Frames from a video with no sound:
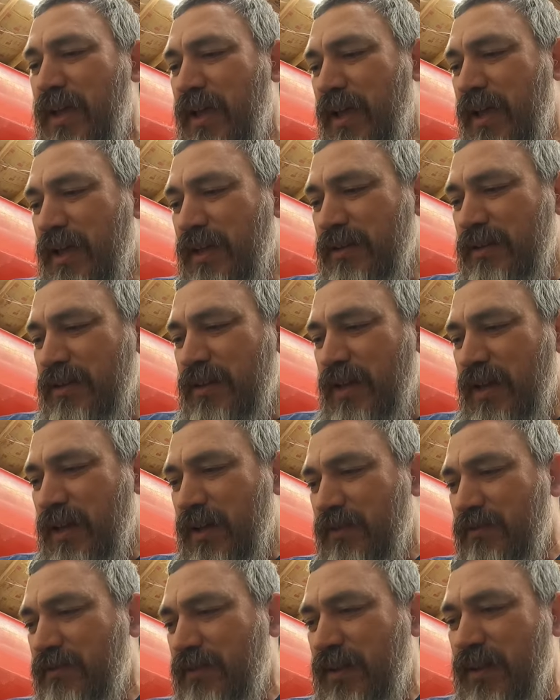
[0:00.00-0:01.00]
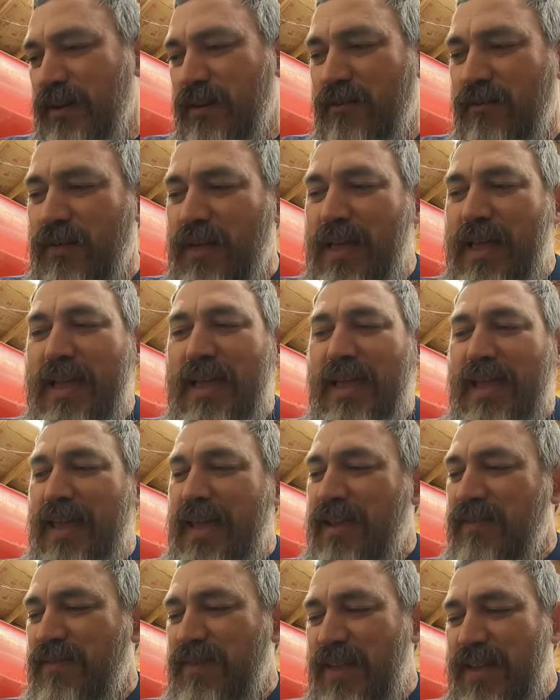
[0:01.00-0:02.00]
And you know,
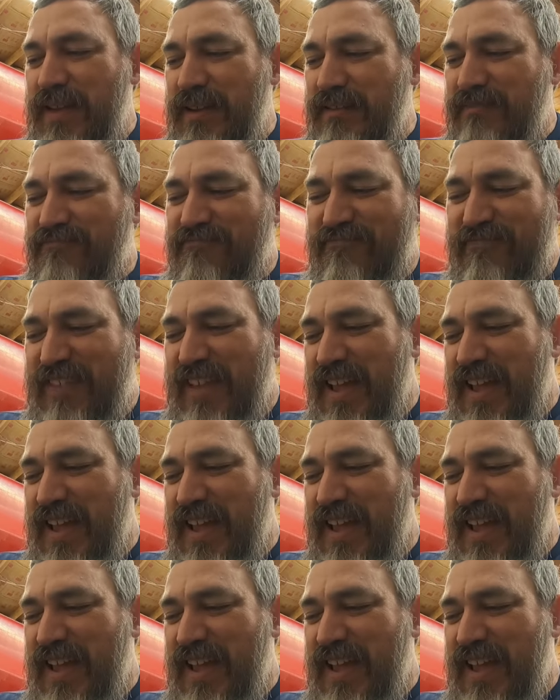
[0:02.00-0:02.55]
if they